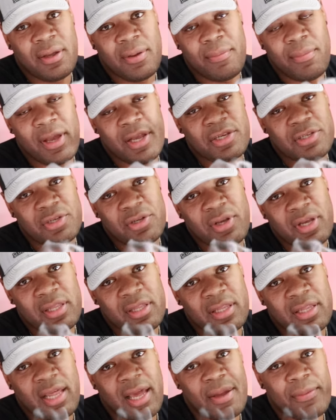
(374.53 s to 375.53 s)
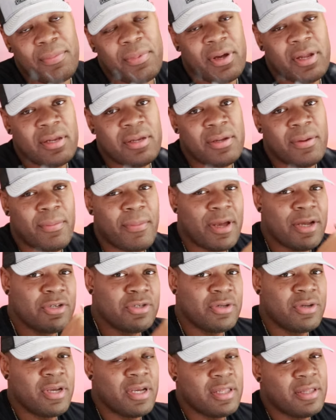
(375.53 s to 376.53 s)
Make sure you hit the like button. Make
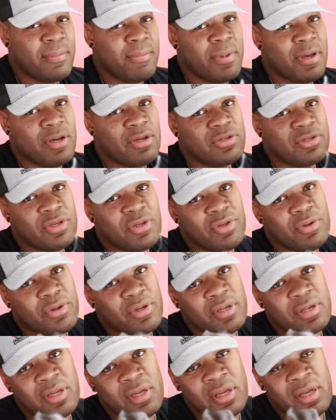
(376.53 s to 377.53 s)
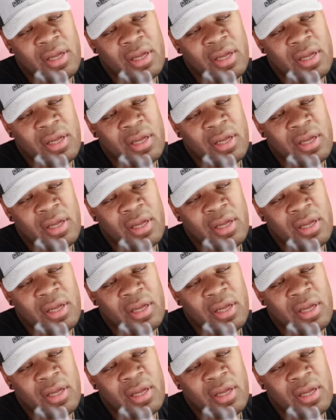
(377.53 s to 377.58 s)
sure you hit the bell so you can